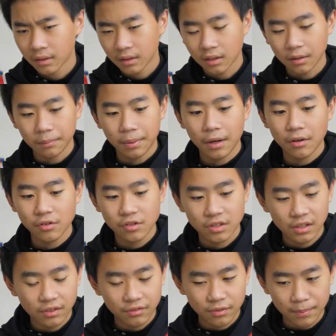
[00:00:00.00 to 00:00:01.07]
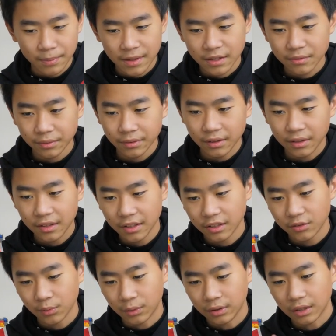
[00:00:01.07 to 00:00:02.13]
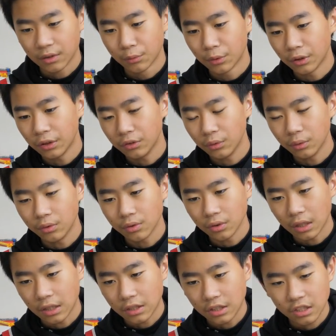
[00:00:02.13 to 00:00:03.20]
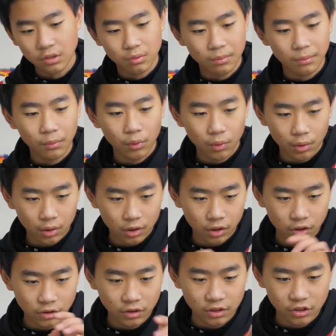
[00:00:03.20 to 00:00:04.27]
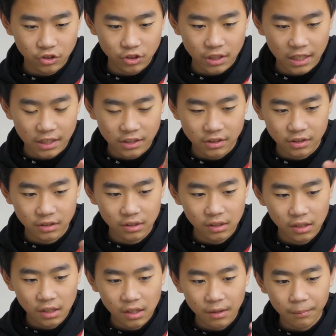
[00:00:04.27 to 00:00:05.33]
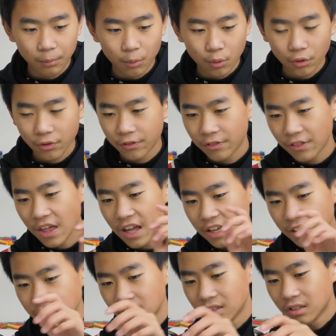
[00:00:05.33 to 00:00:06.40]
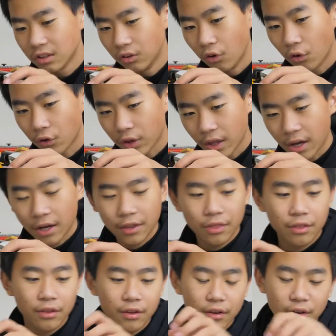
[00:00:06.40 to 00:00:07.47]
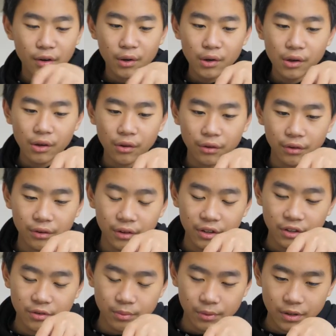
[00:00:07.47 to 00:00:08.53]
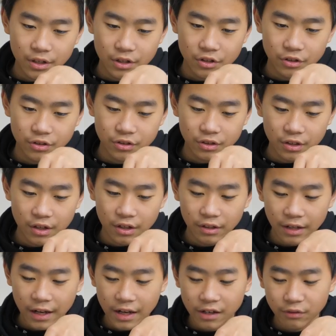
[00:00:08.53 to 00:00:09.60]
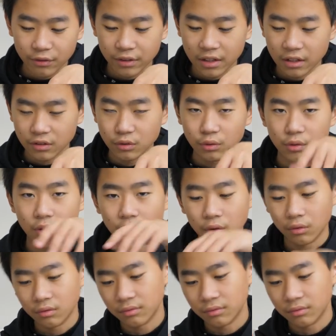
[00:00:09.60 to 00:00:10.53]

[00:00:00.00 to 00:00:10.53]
comparison from this one to this one, I really do like this one more because it just has more things to look at. Other than this one, it's just an angry Nezuko.